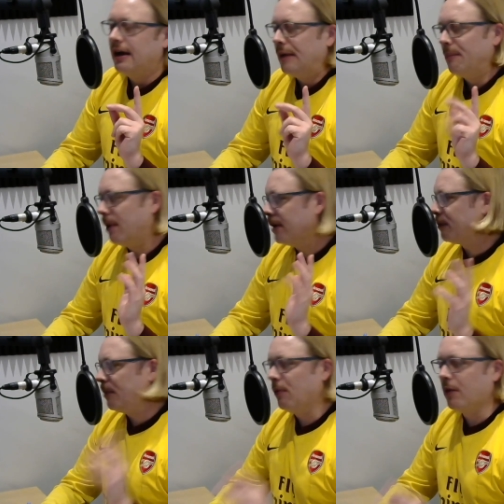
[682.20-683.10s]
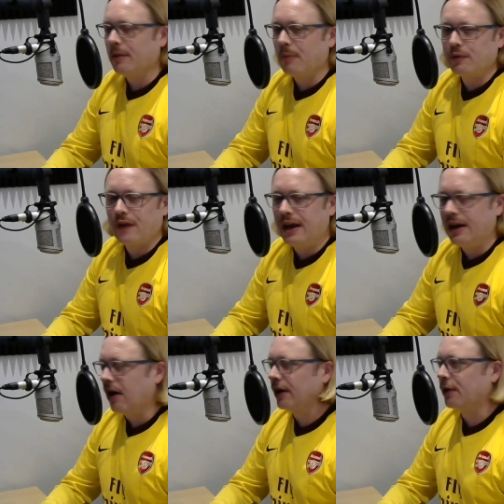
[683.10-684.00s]
must be one of the most
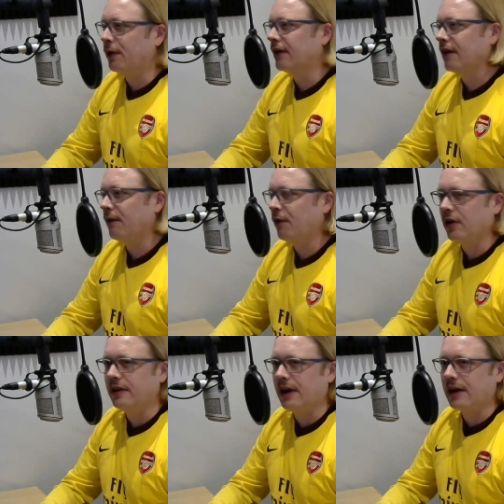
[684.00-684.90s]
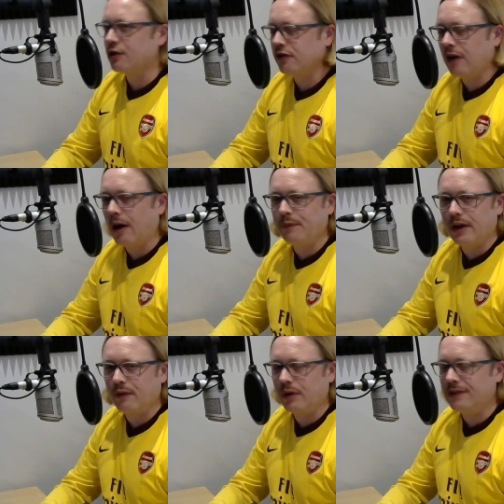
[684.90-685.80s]
idiotic things I've heard in the English top
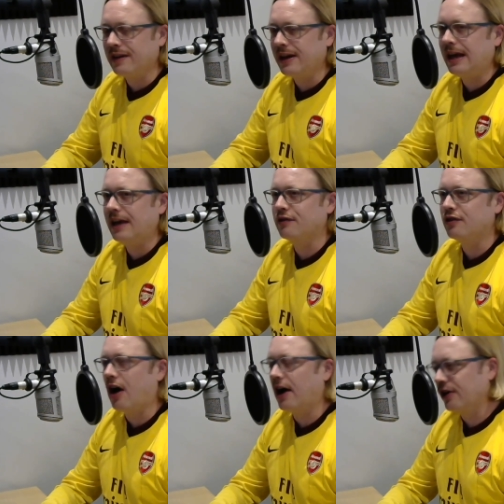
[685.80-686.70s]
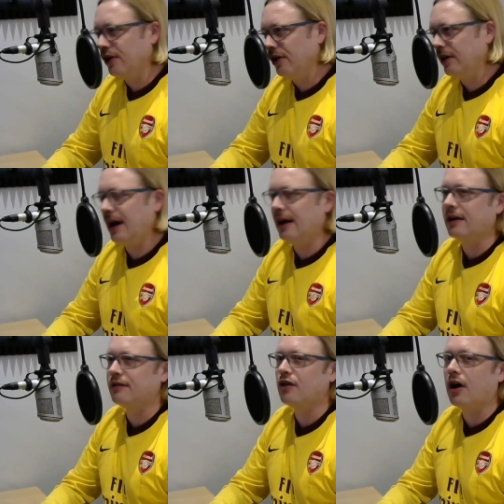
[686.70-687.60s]
flight of recent. He is not good, and he
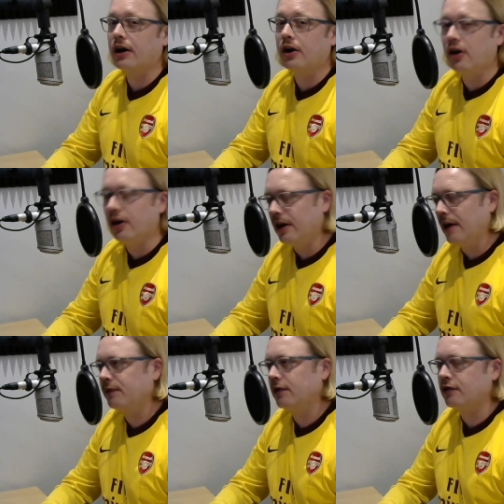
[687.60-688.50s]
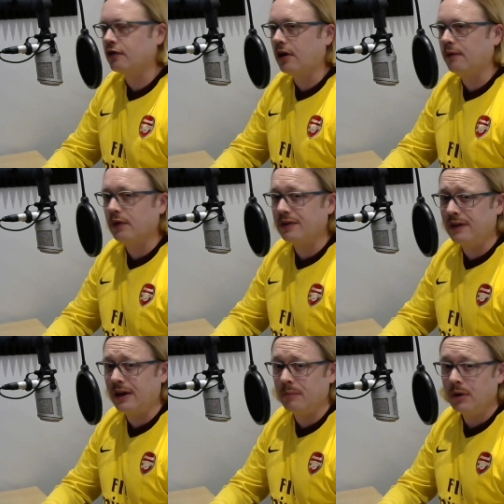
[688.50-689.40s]
is not good enough to start for a
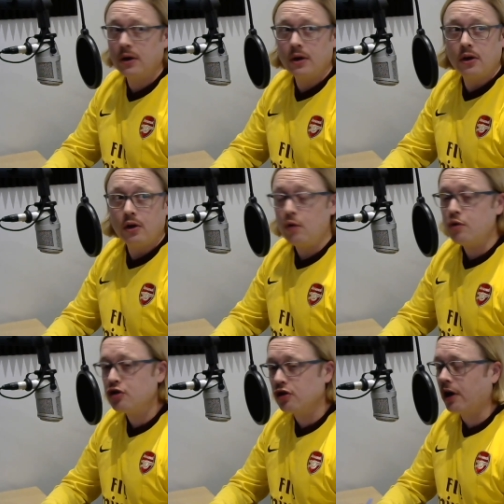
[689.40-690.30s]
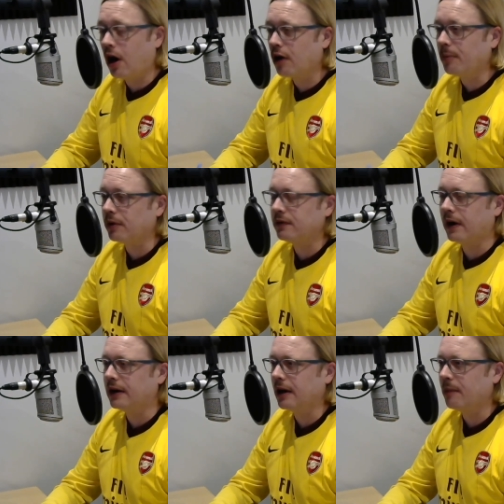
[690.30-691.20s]
team who should harbor
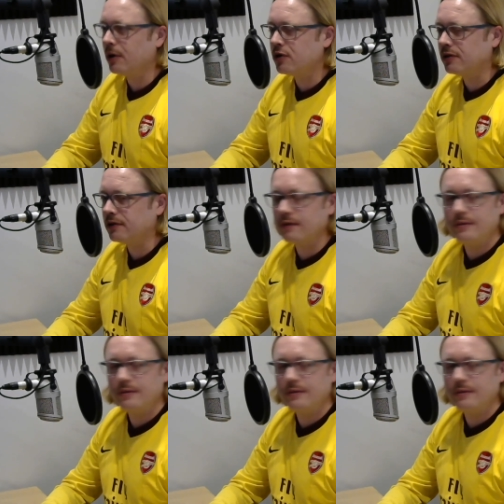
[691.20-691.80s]
title ambitions.